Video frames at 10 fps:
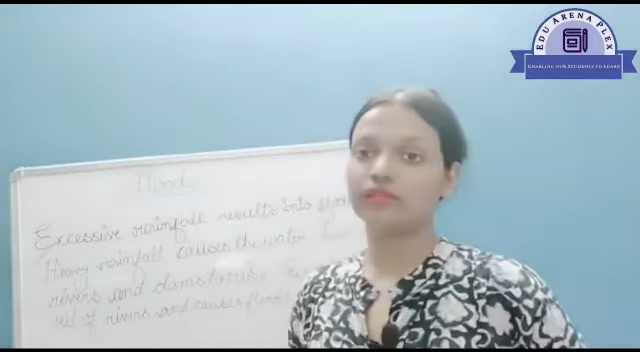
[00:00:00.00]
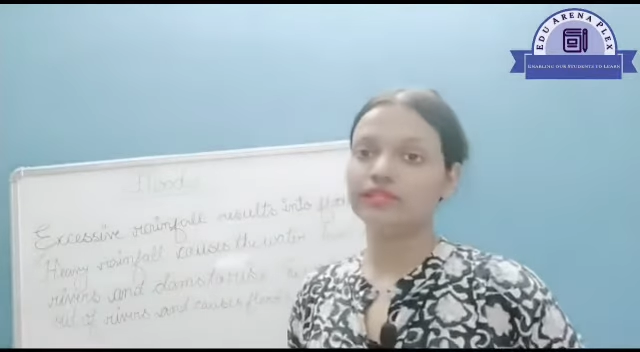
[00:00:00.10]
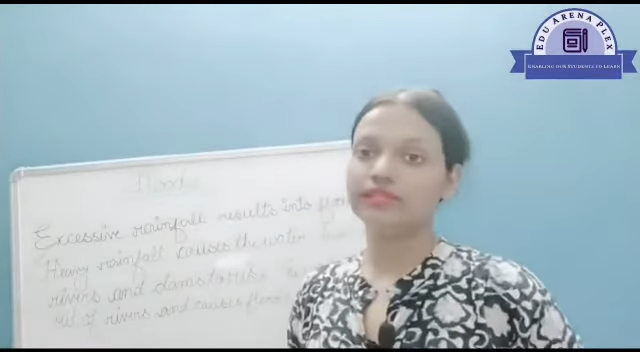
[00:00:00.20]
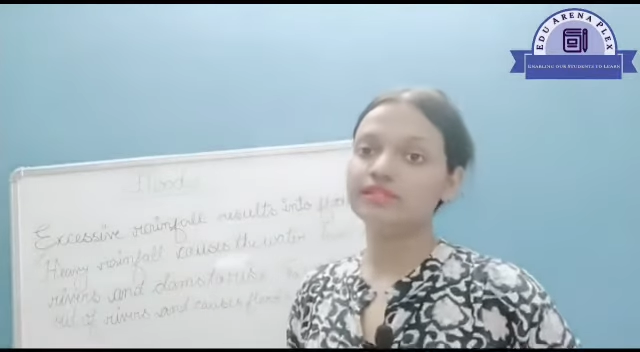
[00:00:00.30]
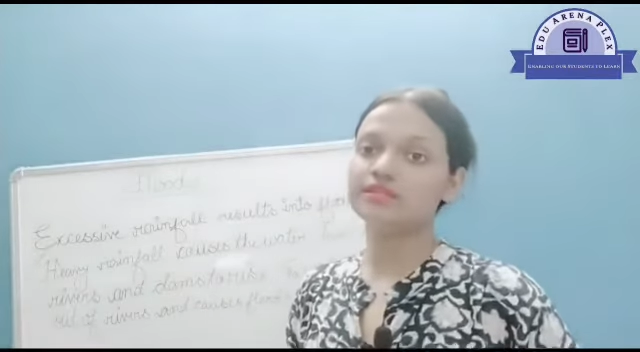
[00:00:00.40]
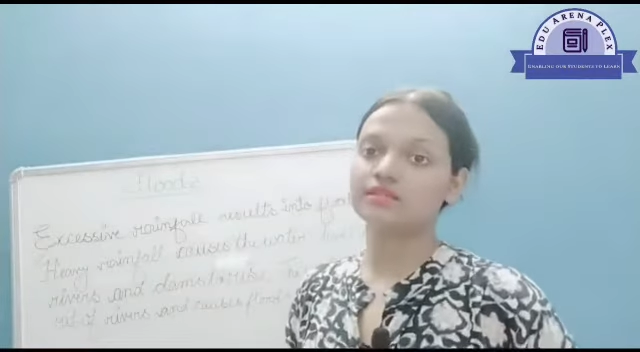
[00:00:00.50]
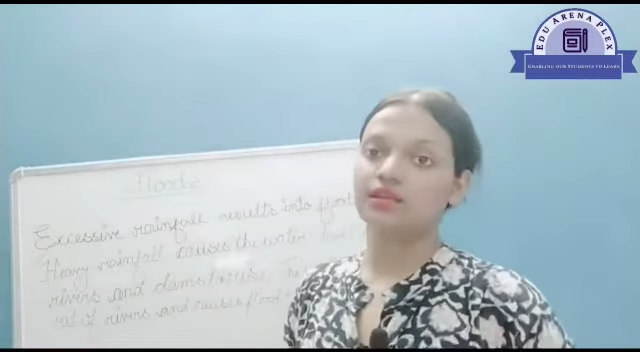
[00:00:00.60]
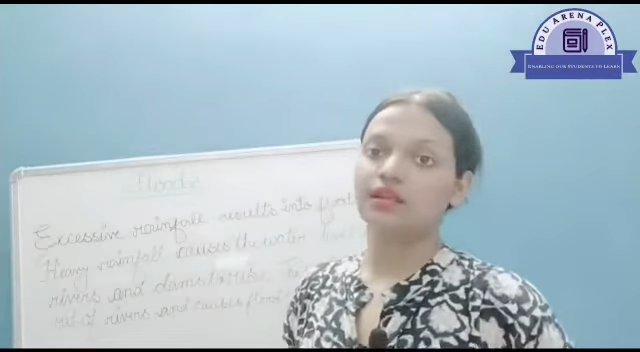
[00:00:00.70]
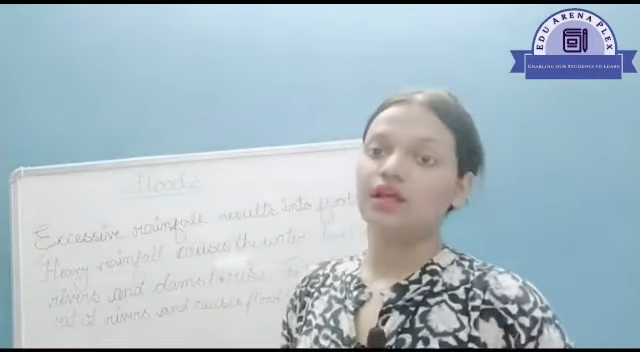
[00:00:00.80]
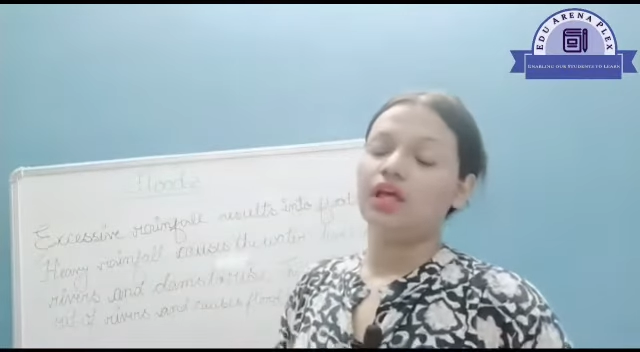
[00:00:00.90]
Yes,
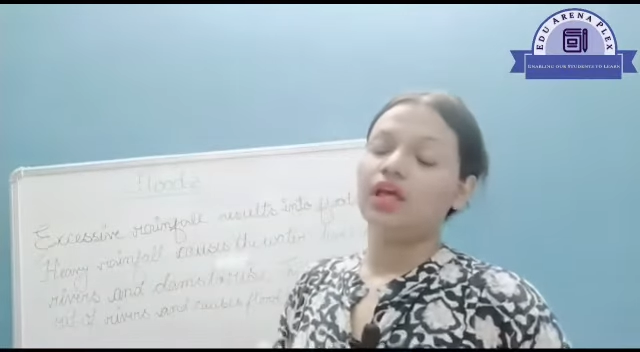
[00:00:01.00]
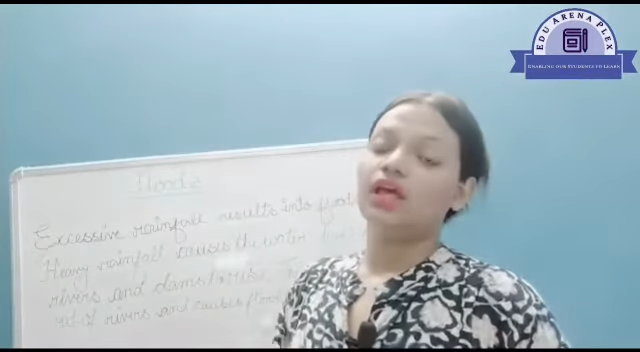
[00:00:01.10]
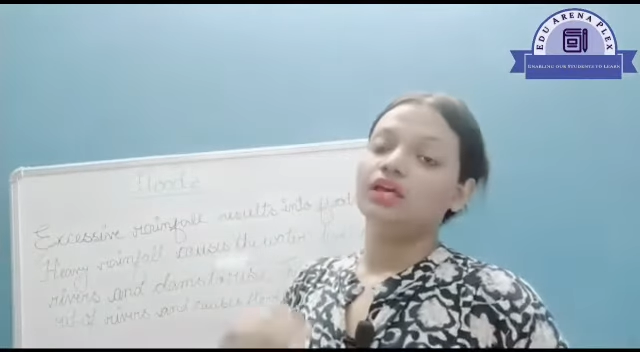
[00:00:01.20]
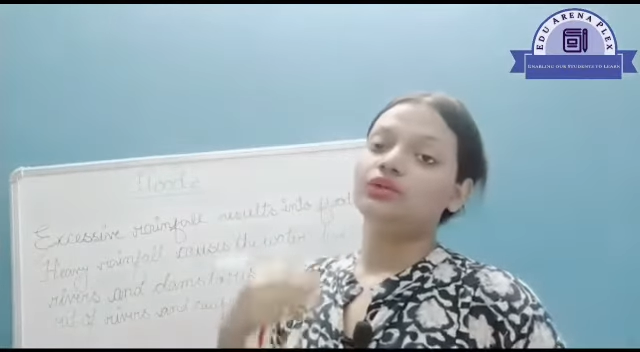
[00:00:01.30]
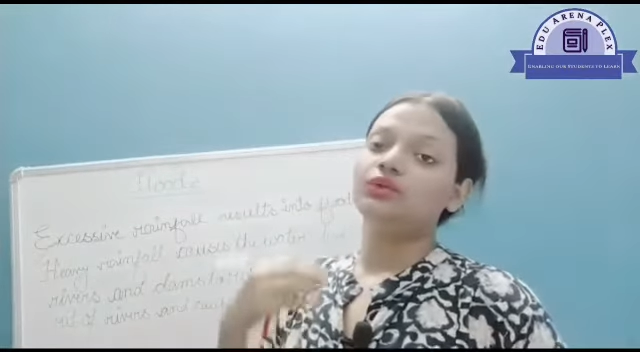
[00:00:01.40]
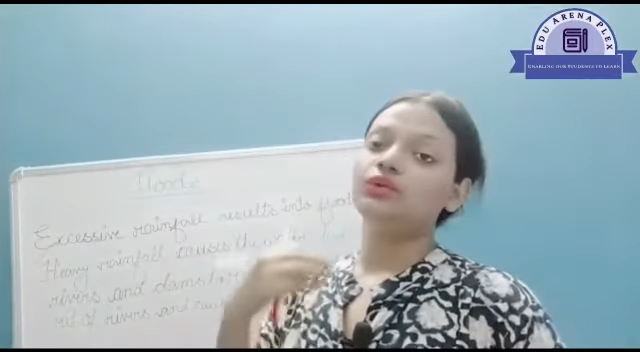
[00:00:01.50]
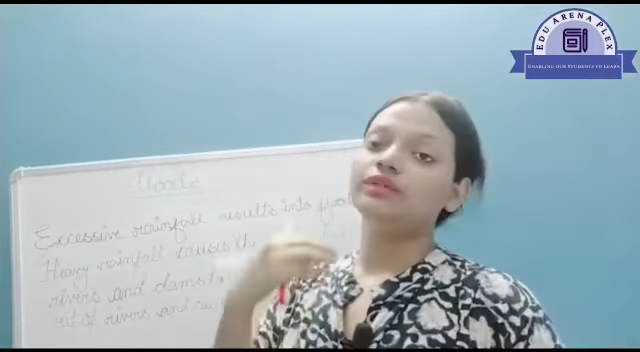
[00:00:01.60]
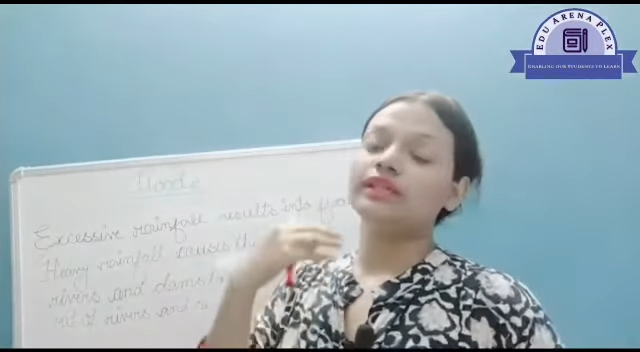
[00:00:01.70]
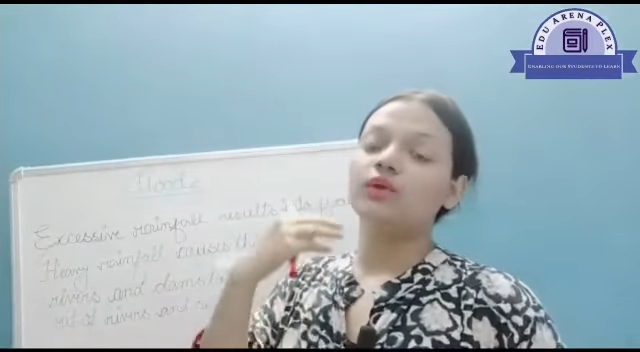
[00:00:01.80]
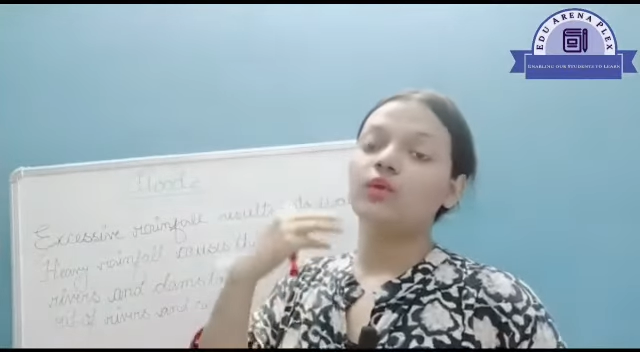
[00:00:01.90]

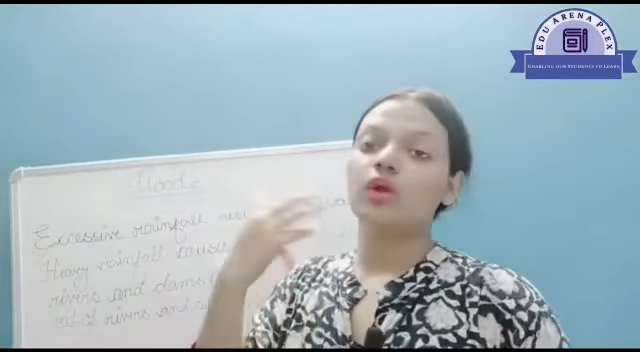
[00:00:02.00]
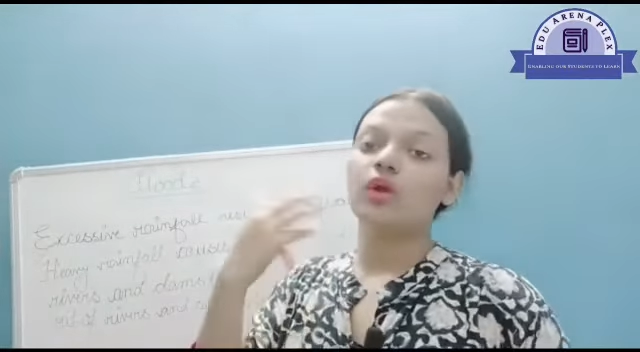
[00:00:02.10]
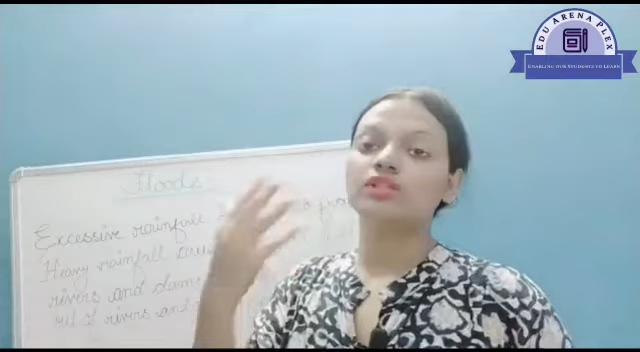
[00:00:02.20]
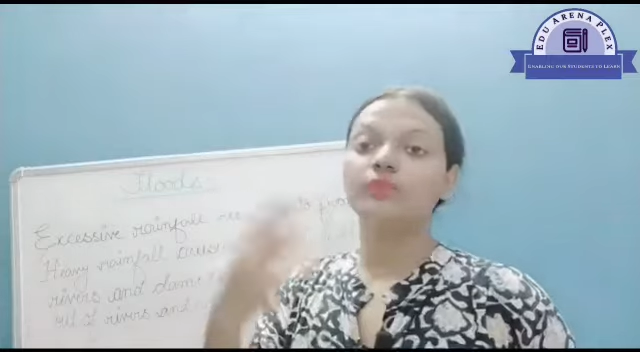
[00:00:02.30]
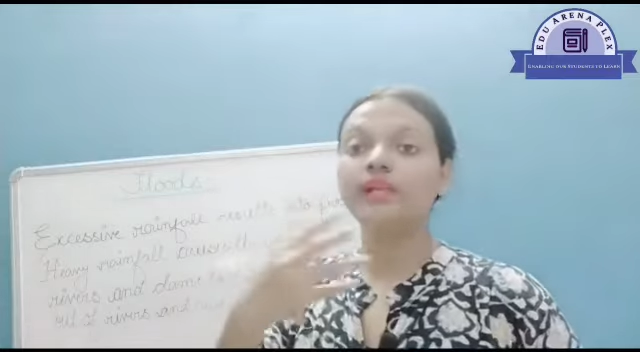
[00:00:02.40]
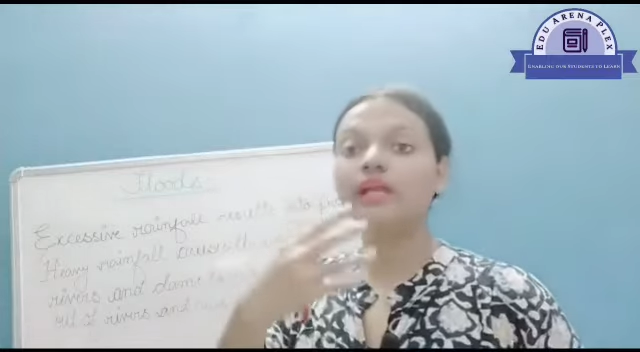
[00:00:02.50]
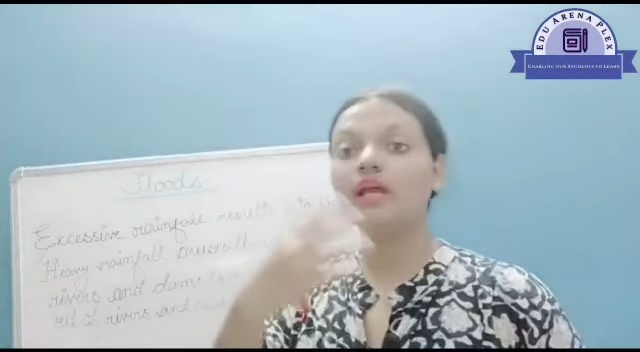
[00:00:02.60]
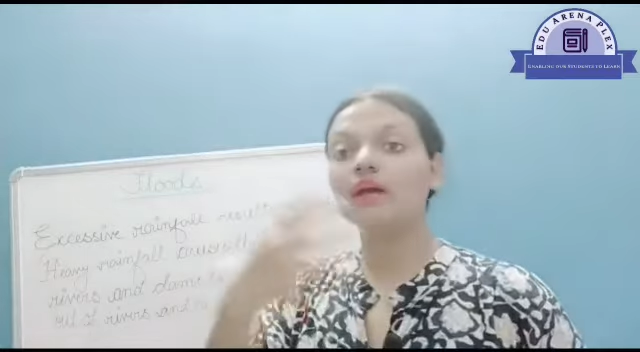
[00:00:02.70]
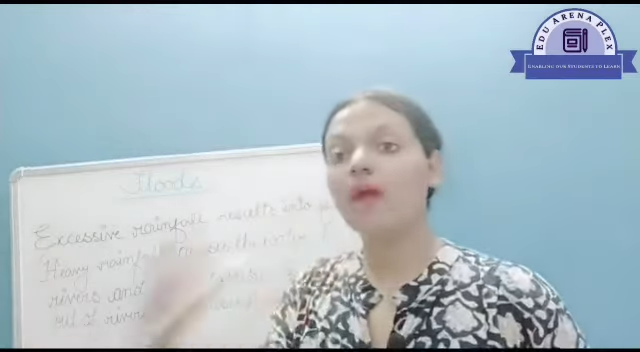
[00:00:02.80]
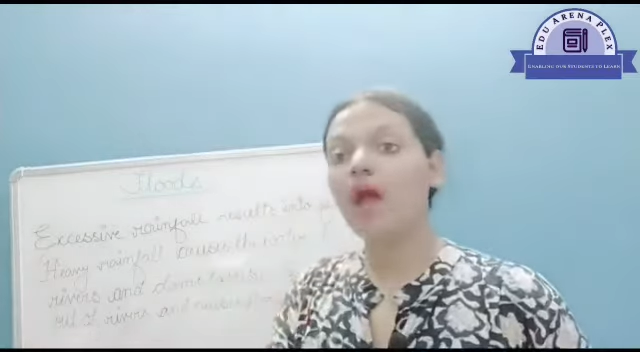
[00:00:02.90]
then the water will come